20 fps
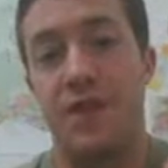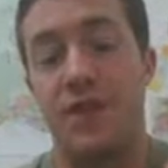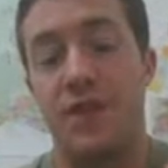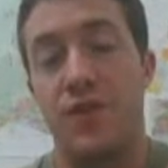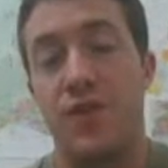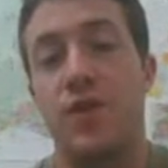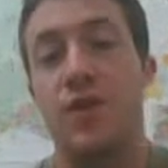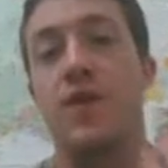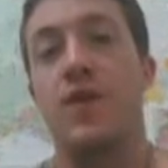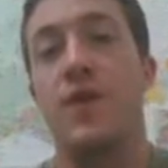
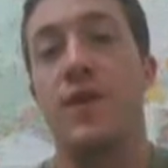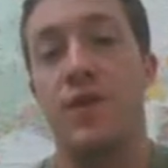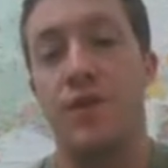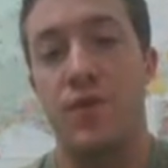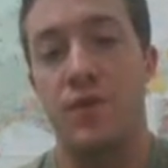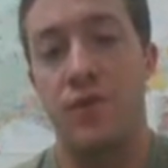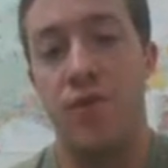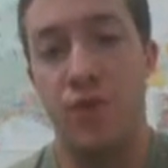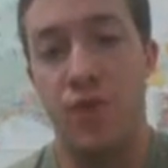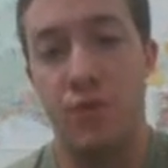you're going to
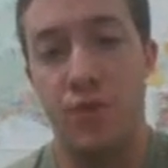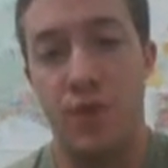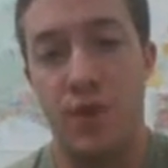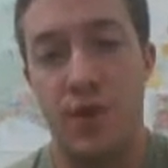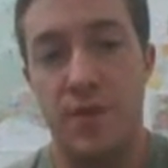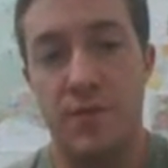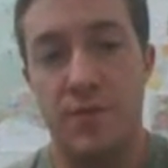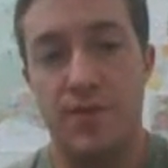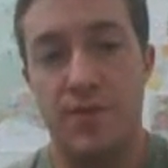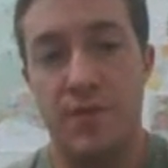enjoy
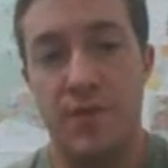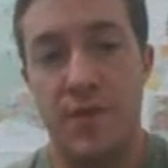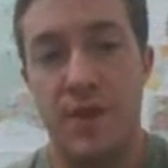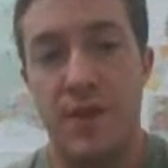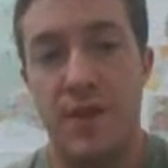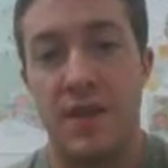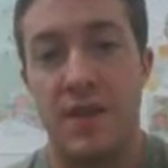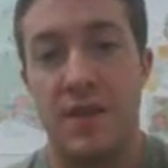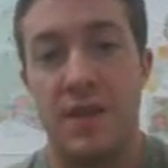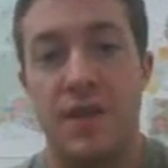more.
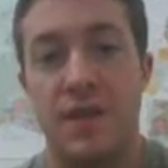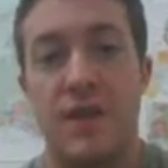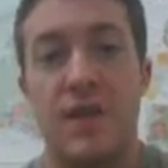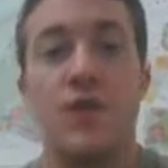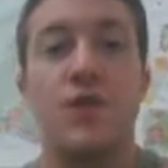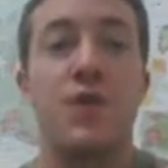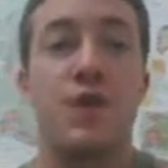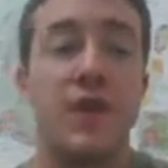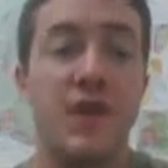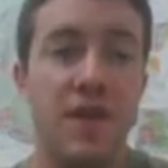The
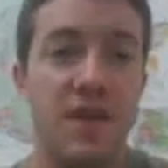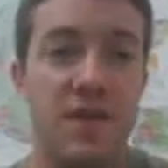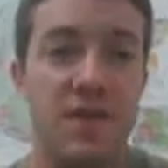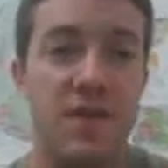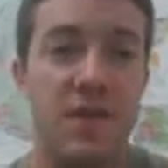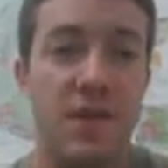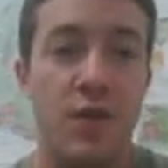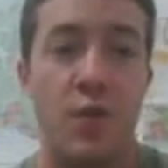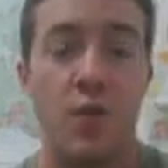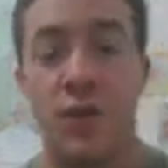other thing
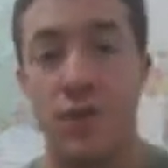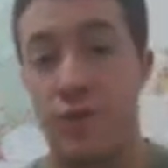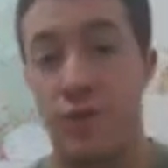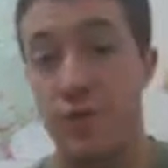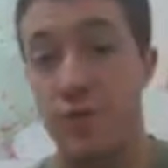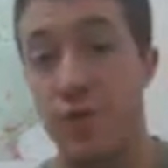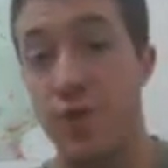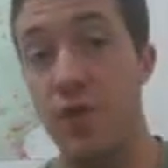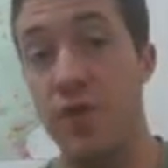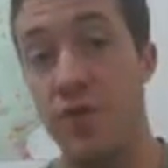is, once
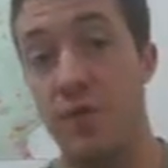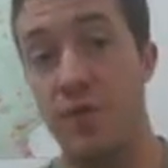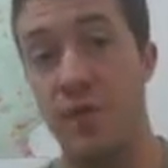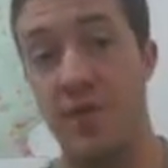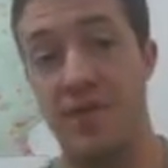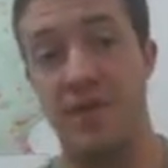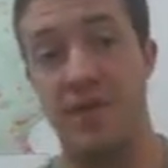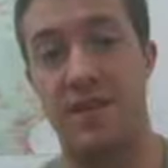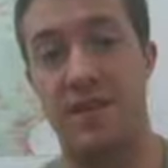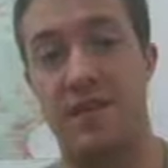you know these
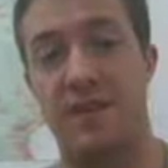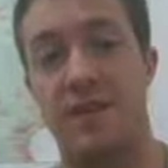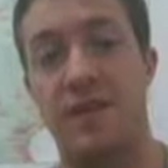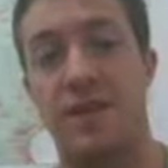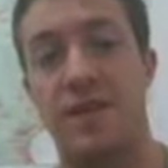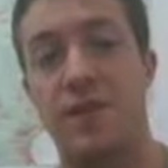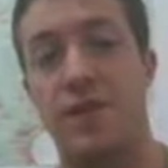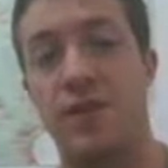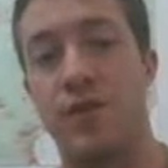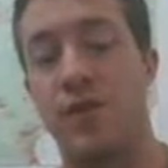basics,
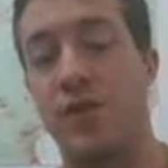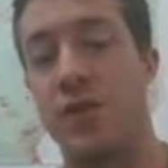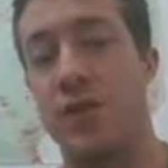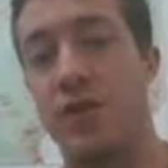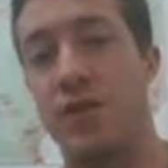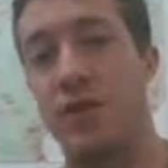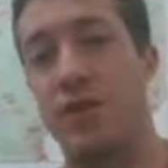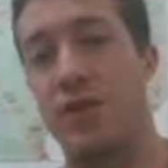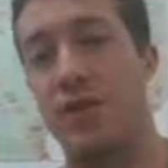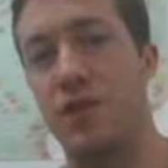you're
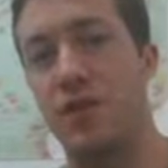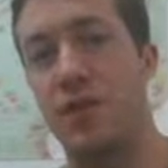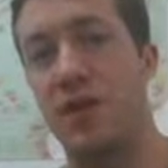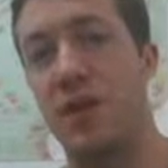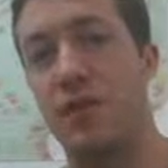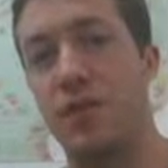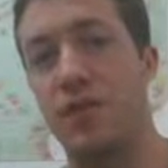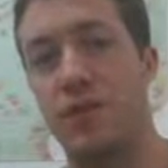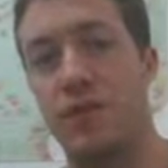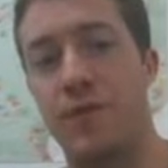going to be
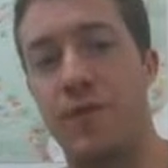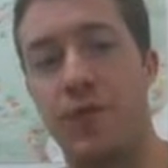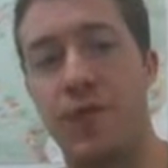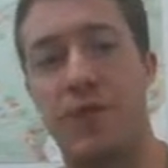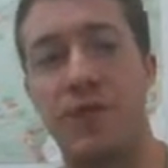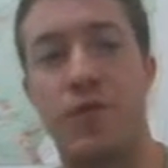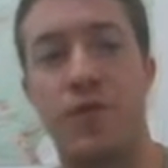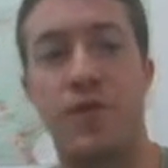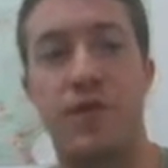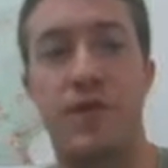able to
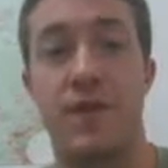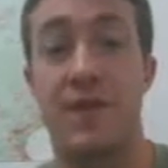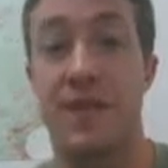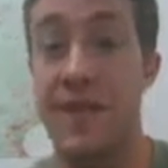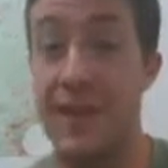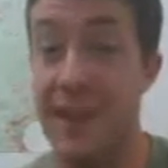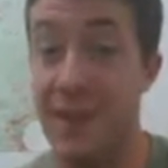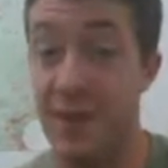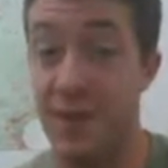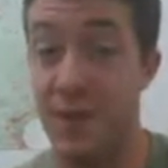focus more on the
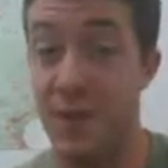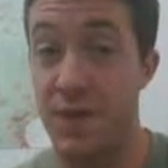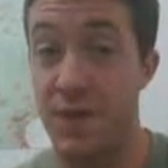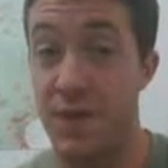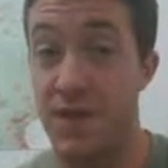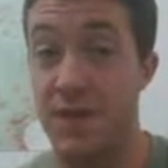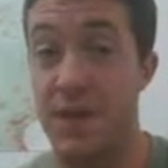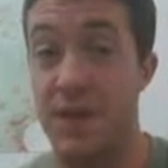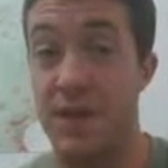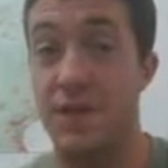length
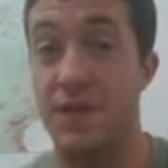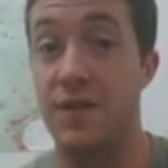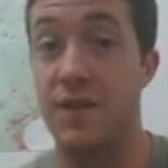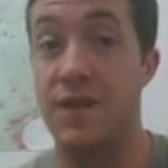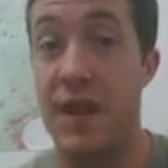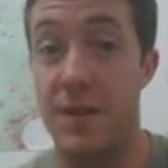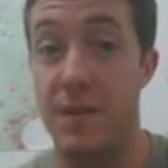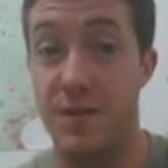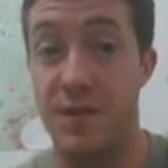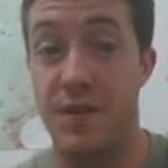and the
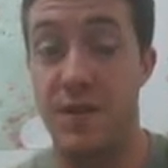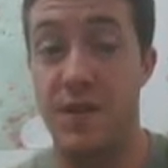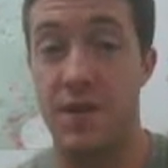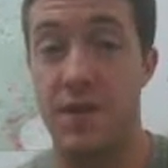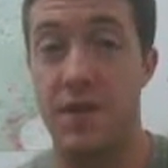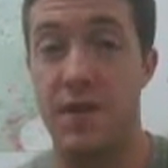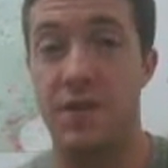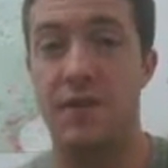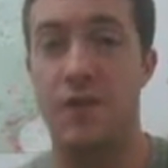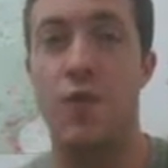depth
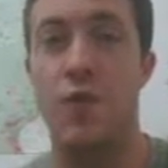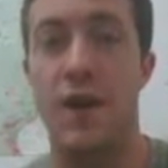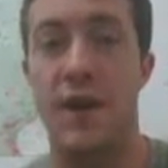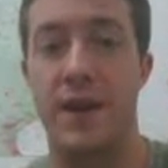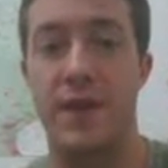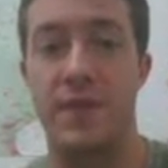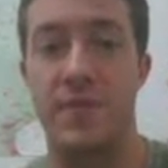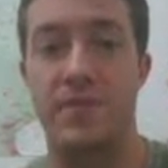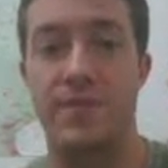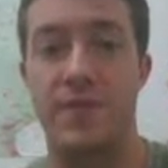of the
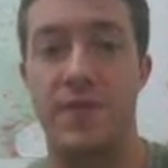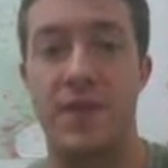wine